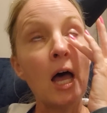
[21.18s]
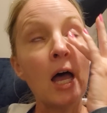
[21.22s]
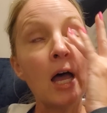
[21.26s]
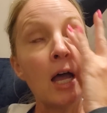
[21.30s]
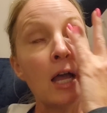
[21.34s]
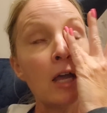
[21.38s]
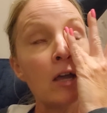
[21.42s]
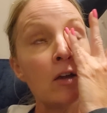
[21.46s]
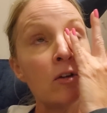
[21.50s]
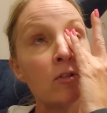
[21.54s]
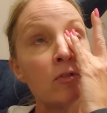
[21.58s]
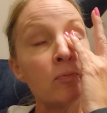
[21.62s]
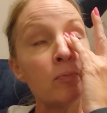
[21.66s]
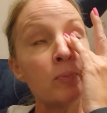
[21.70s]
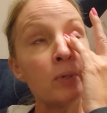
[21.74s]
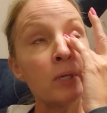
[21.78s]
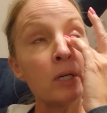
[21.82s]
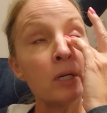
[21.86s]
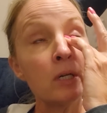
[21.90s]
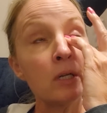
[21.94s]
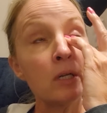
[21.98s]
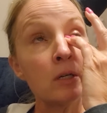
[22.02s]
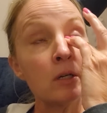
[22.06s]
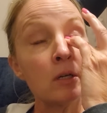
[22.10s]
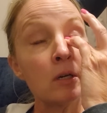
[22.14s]
I have
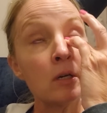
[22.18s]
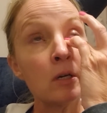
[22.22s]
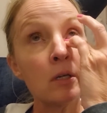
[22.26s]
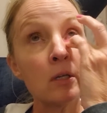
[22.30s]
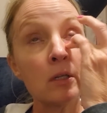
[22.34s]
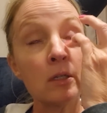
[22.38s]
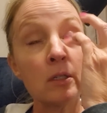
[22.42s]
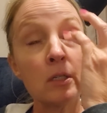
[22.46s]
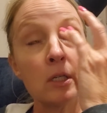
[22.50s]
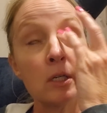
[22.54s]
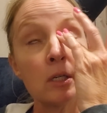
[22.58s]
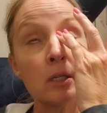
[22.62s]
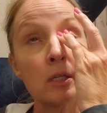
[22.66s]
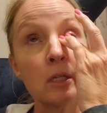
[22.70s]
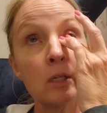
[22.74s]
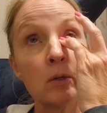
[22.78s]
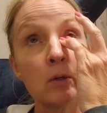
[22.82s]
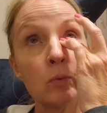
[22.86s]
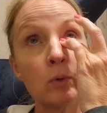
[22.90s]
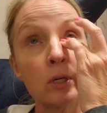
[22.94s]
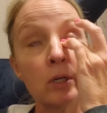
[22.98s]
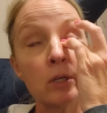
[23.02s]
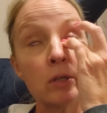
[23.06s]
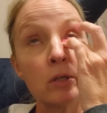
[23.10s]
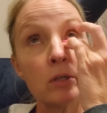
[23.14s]
been
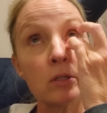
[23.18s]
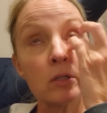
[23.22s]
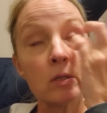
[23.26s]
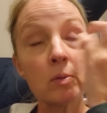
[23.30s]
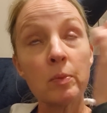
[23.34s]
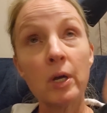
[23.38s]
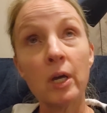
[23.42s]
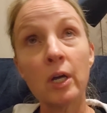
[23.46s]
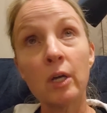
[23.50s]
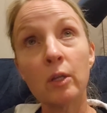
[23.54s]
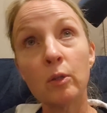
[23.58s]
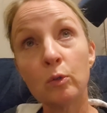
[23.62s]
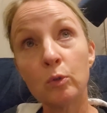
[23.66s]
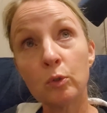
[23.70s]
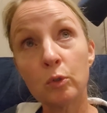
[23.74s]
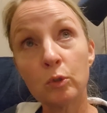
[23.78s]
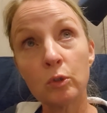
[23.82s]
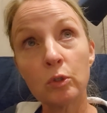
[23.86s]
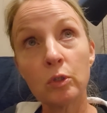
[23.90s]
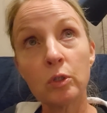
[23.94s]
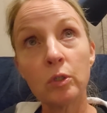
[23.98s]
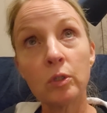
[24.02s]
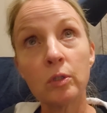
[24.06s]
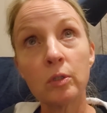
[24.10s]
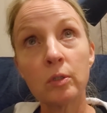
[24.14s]
dealing with some
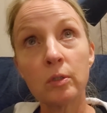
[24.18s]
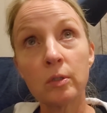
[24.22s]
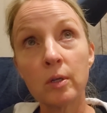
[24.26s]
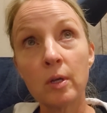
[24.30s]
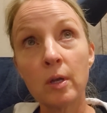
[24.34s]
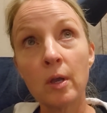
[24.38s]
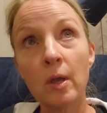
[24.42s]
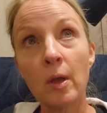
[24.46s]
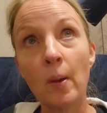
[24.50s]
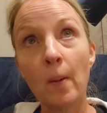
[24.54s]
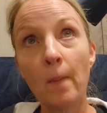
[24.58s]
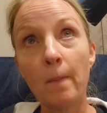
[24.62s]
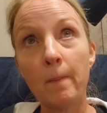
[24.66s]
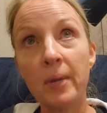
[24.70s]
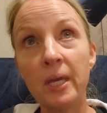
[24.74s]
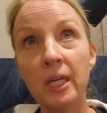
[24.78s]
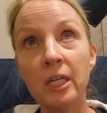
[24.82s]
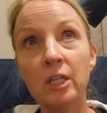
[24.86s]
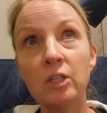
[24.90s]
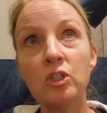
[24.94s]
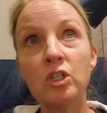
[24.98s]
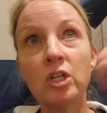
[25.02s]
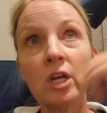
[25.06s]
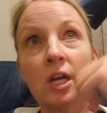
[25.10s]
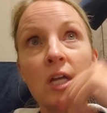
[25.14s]
other
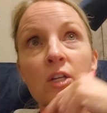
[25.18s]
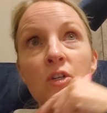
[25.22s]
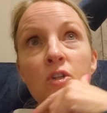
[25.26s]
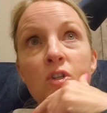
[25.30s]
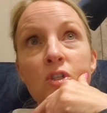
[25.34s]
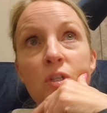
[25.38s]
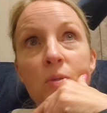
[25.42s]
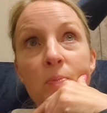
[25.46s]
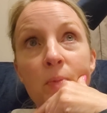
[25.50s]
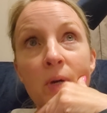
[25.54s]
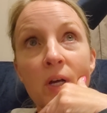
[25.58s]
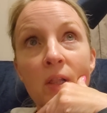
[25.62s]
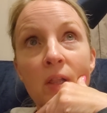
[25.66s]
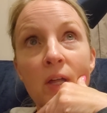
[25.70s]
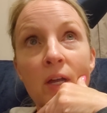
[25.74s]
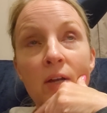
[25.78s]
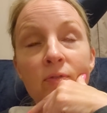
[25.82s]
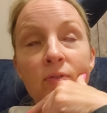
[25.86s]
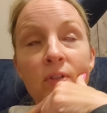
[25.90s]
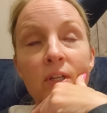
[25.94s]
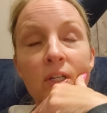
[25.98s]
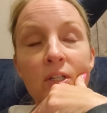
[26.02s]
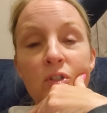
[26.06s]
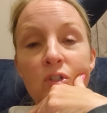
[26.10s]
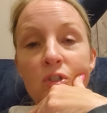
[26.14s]
big changes in my
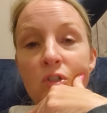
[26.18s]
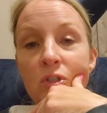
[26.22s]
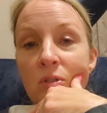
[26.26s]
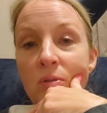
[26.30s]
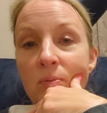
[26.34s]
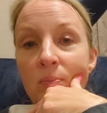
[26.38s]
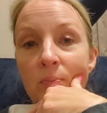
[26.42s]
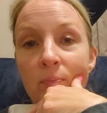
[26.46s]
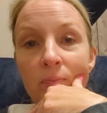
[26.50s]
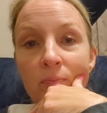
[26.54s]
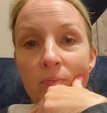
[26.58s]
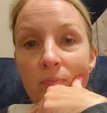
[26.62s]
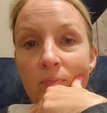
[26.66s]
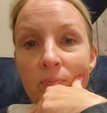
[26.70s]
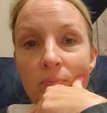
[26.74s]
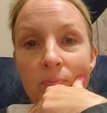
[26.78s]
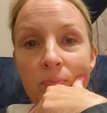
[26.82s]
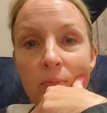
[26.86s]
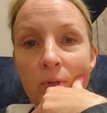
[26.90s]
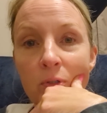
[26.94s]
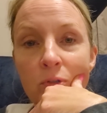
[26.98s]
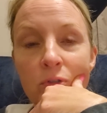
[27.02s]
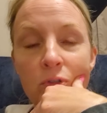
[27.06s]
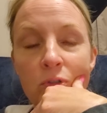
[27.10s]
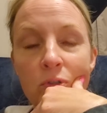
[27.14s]
life, like it's just some
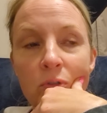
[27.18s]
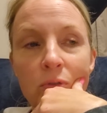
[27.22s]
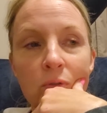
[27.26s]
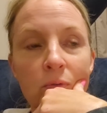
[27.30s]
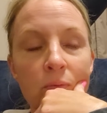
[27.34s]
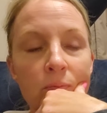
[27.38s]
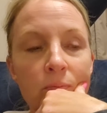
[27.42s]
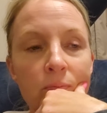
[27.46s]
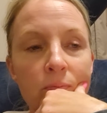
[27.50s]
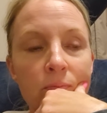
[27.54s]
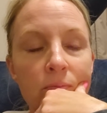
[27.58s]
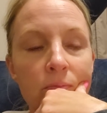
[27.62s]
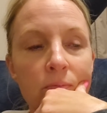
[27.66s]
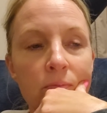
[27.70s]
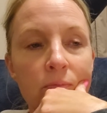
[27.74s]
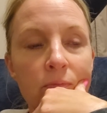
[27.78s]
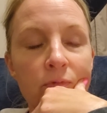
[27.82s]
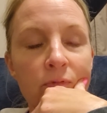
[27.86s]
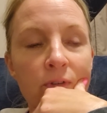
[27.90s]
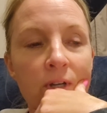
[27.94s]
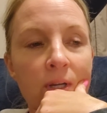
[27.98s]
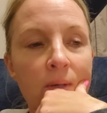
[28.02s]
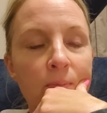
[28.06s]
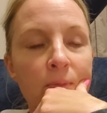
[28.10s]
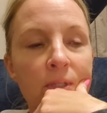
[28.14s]
personal
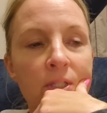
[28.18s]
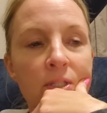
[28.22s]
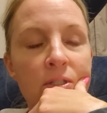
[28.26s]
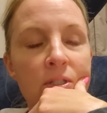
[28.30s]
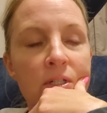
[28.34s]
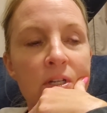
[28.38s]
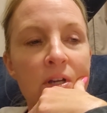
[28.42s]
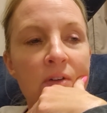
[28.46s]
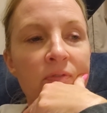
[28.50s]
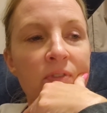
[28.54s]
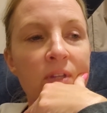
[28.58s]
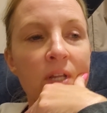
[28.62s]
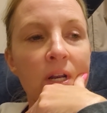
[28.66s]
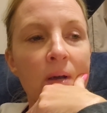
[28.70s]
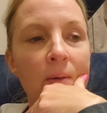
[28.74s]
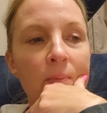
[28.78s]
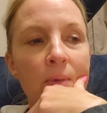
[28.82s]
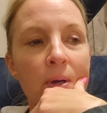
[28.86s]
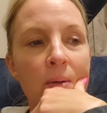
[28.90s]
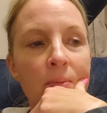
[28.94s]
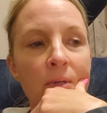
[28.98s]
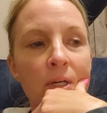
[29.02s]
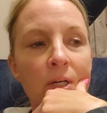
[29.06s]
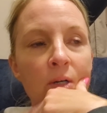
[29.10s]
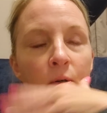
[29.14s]
family stuff that
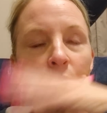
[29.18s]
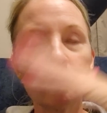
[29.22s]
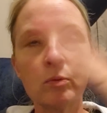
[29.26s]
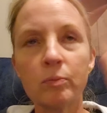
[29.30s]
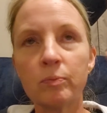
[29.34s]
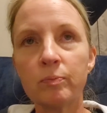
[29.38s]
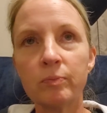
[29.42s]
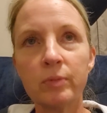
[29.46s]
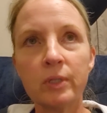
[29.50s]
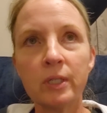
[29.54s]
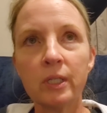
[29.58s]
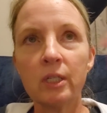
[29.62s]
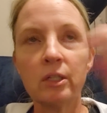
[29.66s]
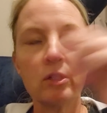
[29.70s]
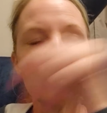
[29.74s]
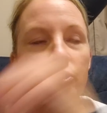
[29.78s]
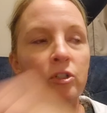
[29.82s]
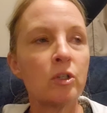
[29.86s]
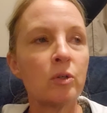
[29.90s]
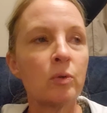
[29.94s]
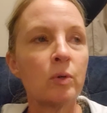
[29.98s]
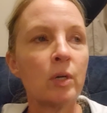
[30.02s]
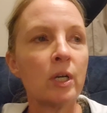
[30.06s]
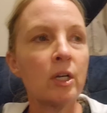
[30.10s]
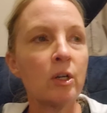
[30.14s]
I'm, I'm not going to get
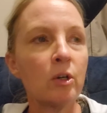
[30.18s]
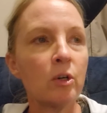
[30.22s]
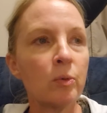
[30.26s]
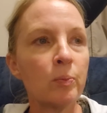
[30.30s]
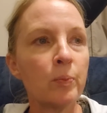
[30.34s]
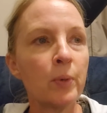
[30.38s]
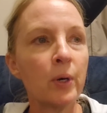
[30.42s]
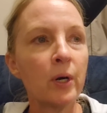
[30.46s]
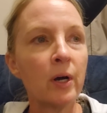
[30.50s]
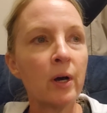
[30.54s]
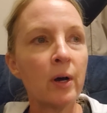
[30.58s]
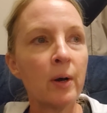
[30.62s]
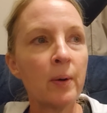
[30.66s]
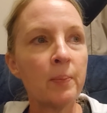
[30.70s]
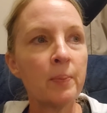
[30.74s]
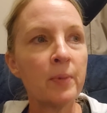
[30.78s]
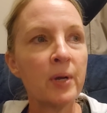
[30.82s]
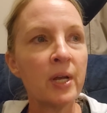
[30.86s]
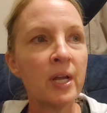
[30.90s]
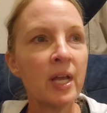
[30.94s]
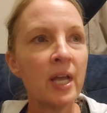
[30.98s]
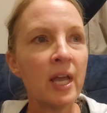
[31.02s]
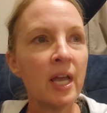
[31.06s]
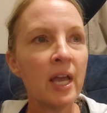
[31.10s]
into here, but, um,